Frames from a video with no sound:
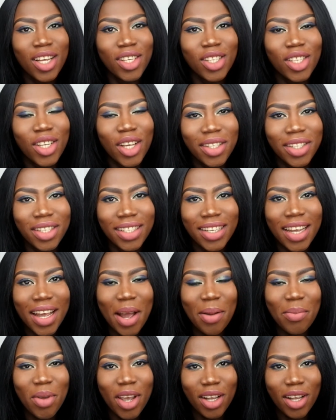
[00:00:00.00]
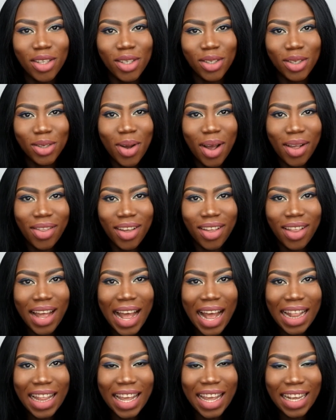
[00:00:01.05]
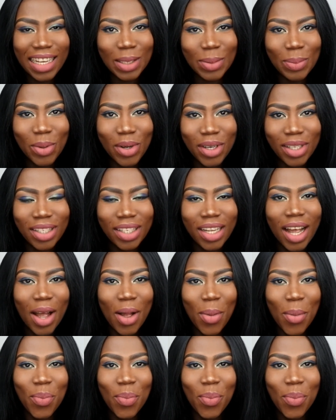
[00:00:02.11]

So today I'm here to do another AliExpress